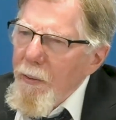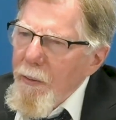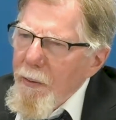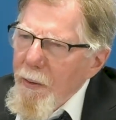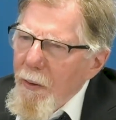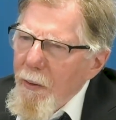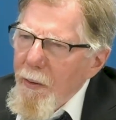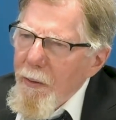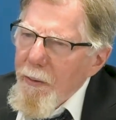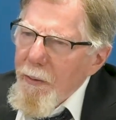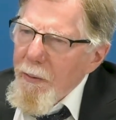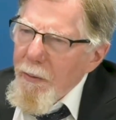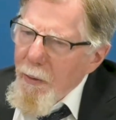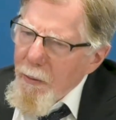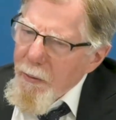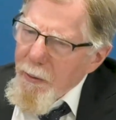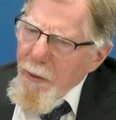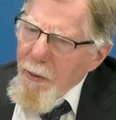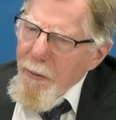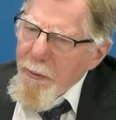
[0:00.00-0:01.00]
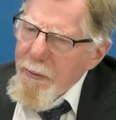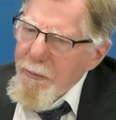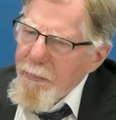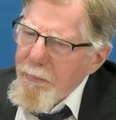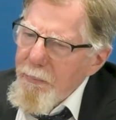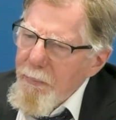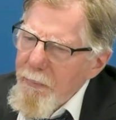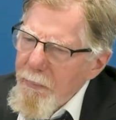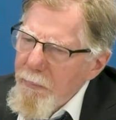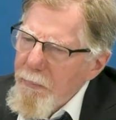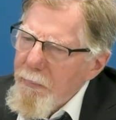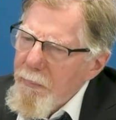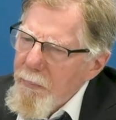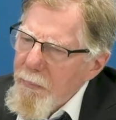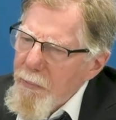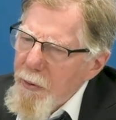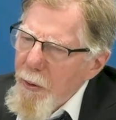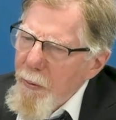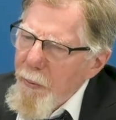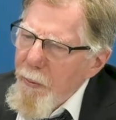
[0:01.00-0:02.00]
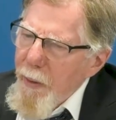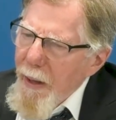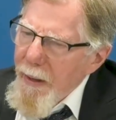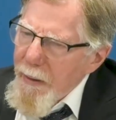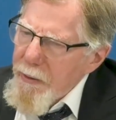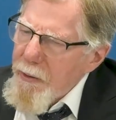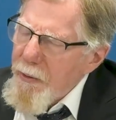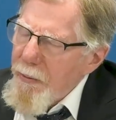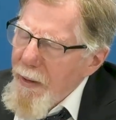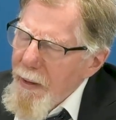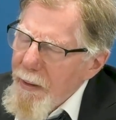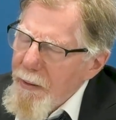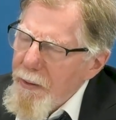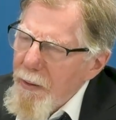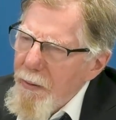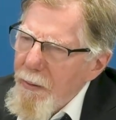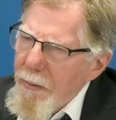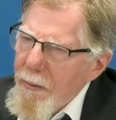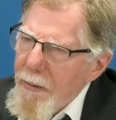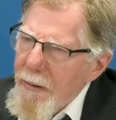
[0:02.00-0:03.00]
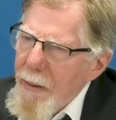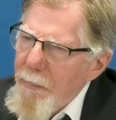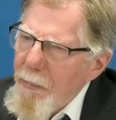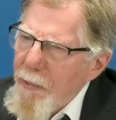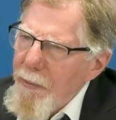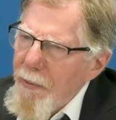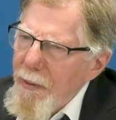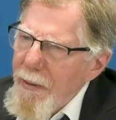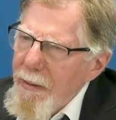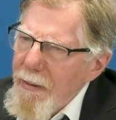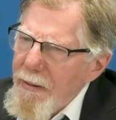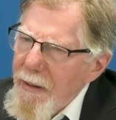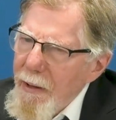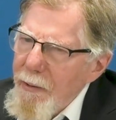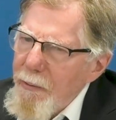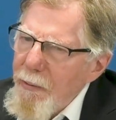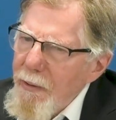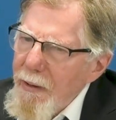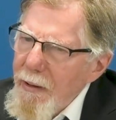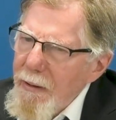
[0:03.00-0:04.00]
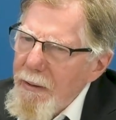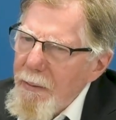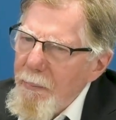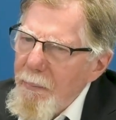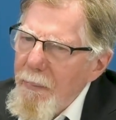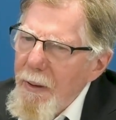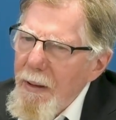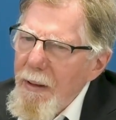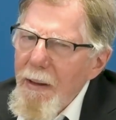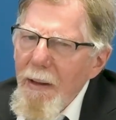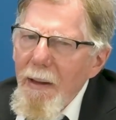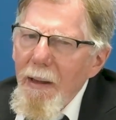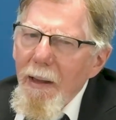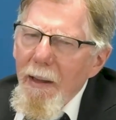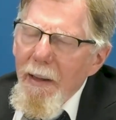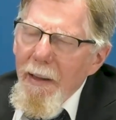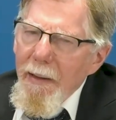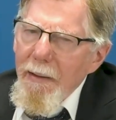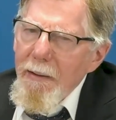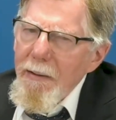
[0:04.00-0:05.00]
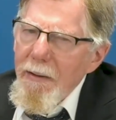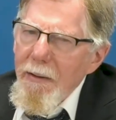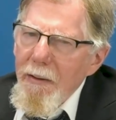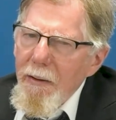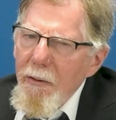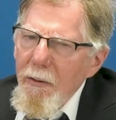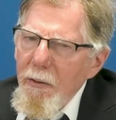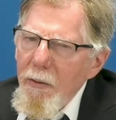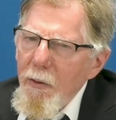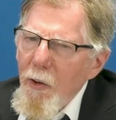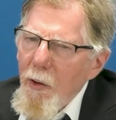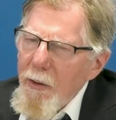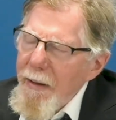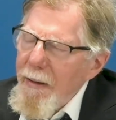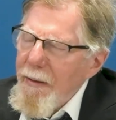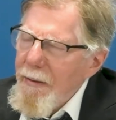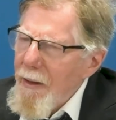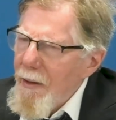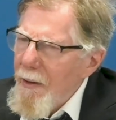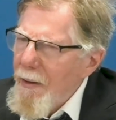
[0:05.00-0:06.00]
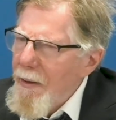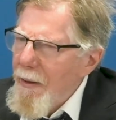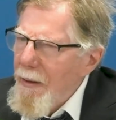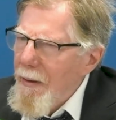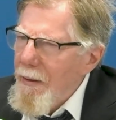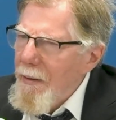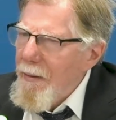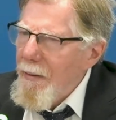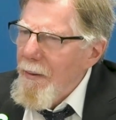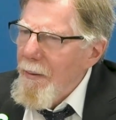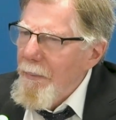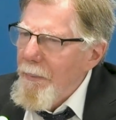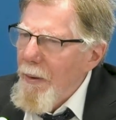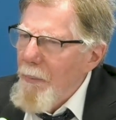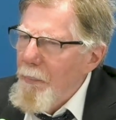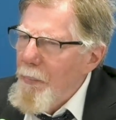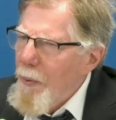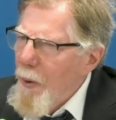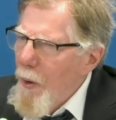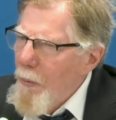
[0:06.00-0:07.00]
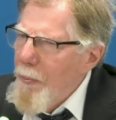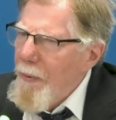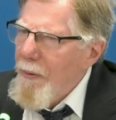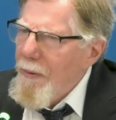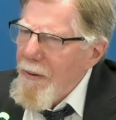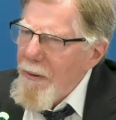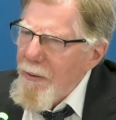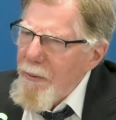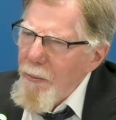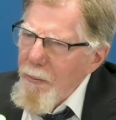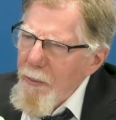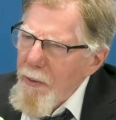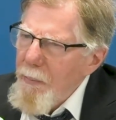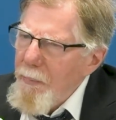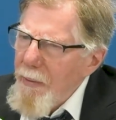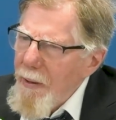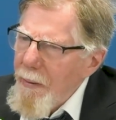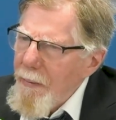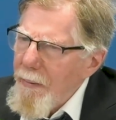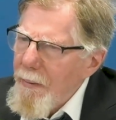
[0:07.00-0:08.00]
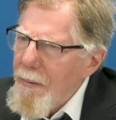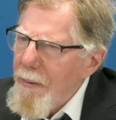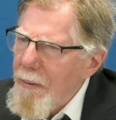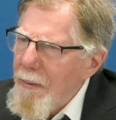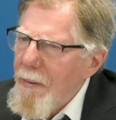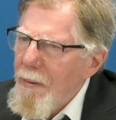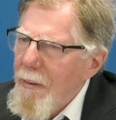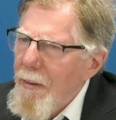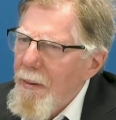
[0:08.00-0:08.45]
on those two extracts on democratic centralism, it's not entirely appropriate to talk about